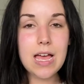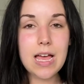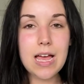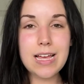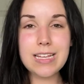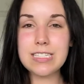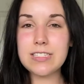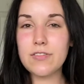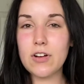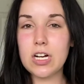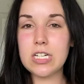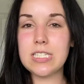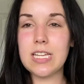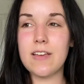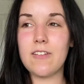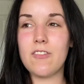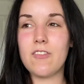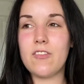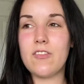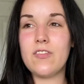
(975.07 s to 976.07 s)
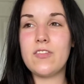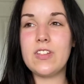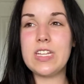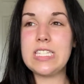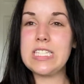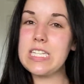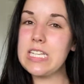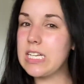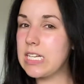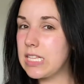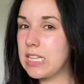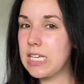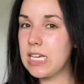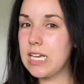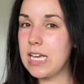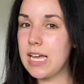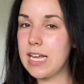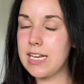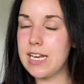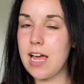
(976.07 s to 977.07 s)
as far as like
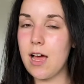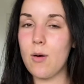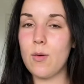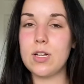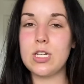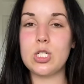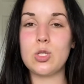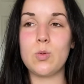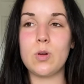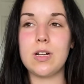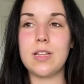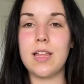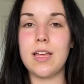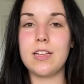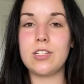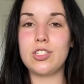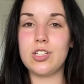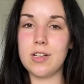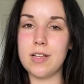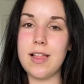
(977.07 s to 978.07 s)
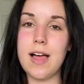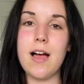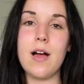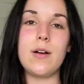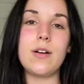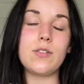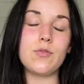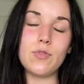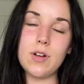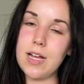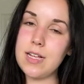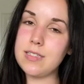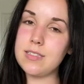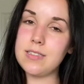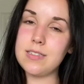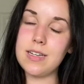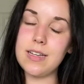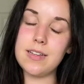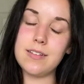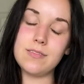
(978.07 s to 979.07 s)
physically, and now I just want to like chill out and
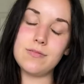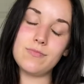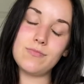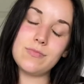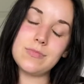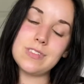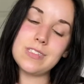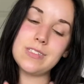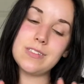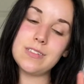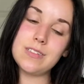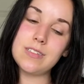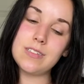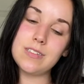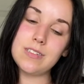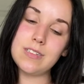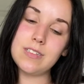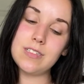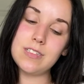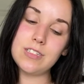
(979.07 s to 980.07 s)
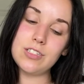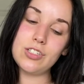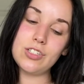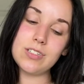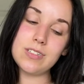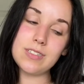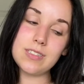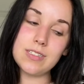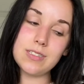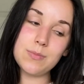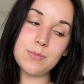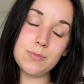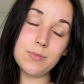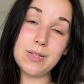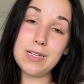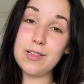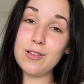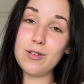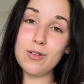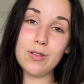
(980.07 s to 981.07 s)
rest and just
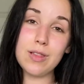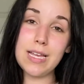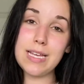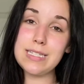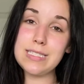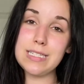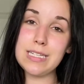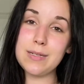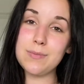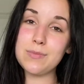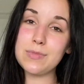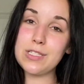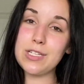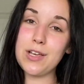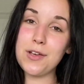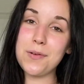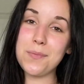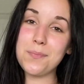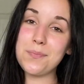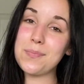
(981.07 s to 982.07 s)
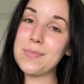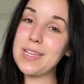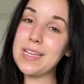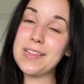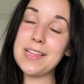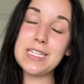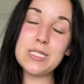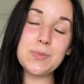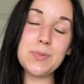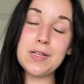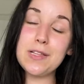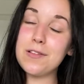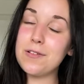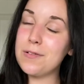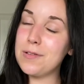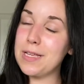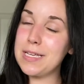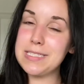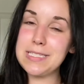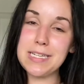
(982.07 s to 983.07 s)
be a little lazy. So let's be a
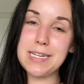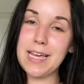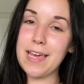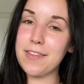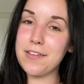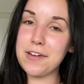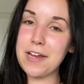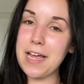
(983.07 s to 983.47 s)
little lazy together,